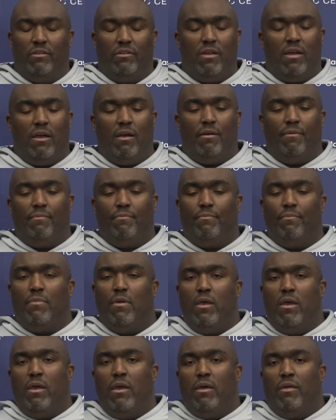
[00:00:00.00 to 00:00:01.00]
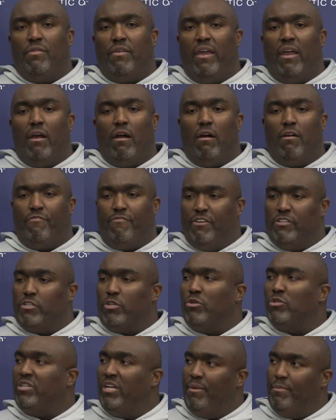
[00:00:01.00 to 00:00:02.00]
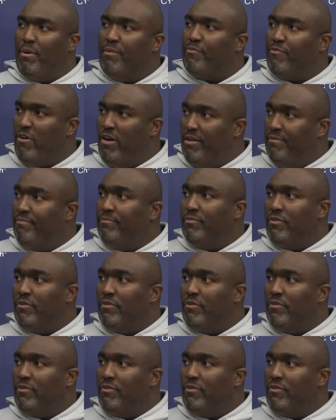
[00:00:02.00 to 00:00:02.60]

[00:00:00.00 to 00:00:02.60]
Um, they are a physical team up front.